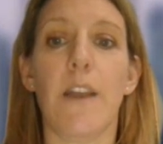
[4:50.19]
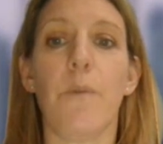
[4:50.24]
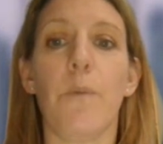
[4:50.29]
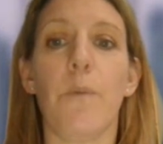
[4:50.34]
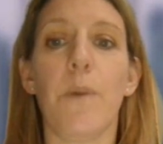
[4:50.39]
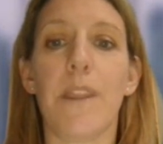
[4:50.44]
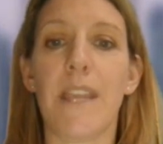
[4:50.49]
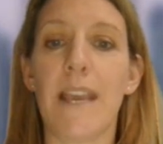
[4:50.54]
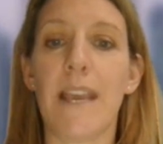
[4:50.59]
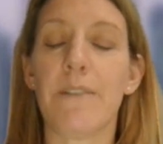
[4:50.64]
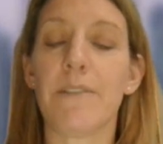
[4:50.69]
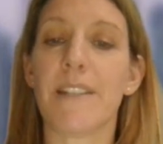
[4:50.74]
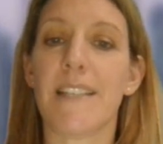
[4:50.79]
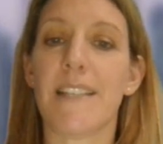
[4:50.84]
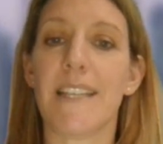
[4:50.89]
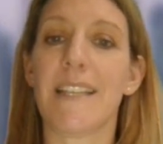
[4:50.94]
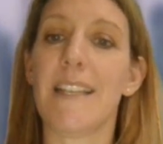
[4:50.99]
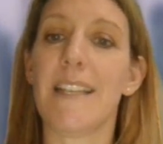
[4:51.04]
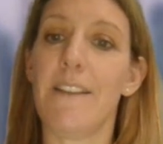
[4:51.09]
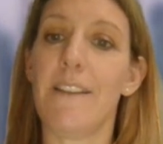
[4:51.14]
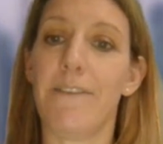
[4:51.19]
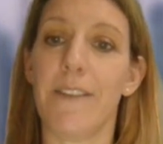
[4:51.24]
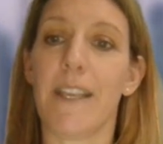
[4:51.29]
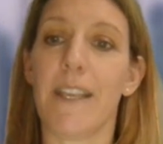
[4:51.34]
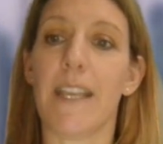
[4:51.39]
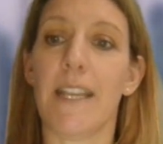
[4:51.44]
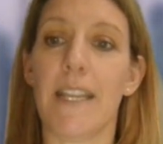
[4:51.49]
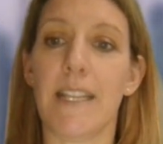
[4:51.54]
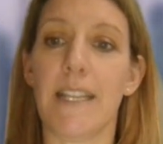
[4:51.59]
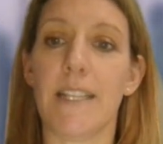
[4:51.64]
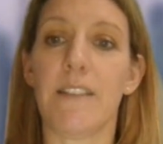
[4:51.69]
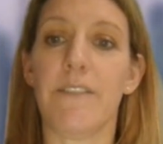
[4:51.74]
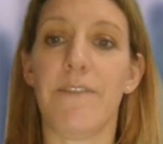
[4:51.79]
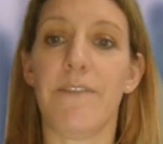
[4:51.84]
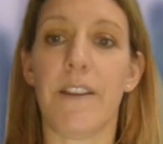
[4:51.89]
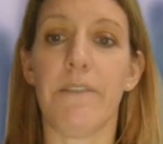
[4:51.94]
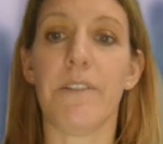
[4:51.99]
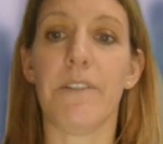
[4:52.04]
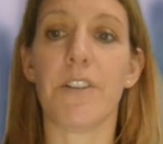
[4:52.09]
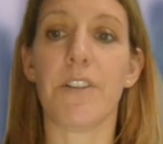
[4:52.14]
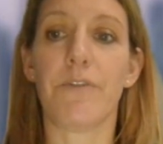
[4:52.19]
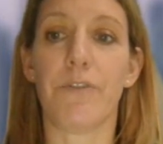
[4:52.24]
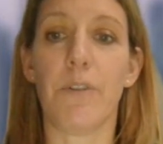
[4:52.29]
without significant interference